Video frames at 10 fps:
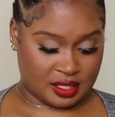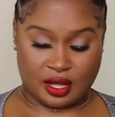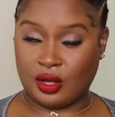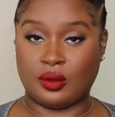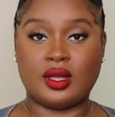
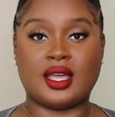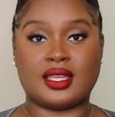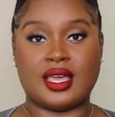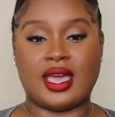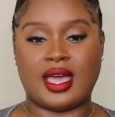So
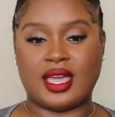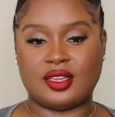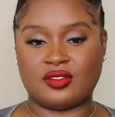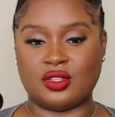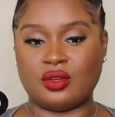yeah,
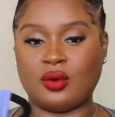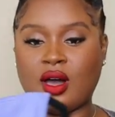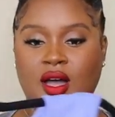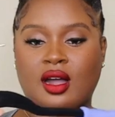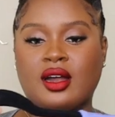if you
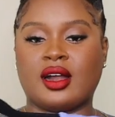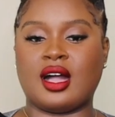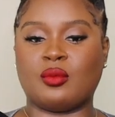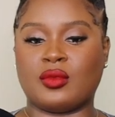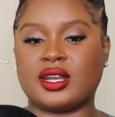are
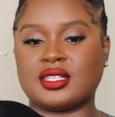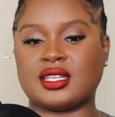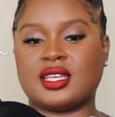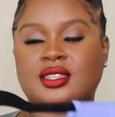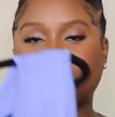wanting to
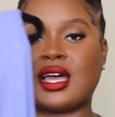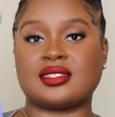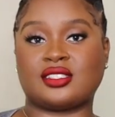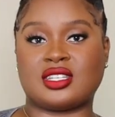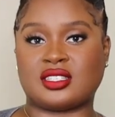get this, I
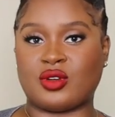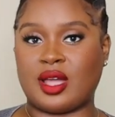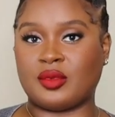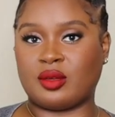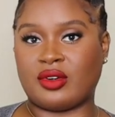suggest
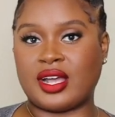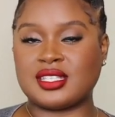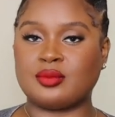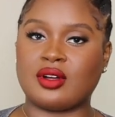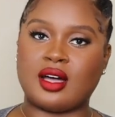grabbing your
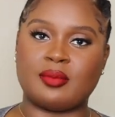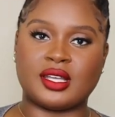brassy bra.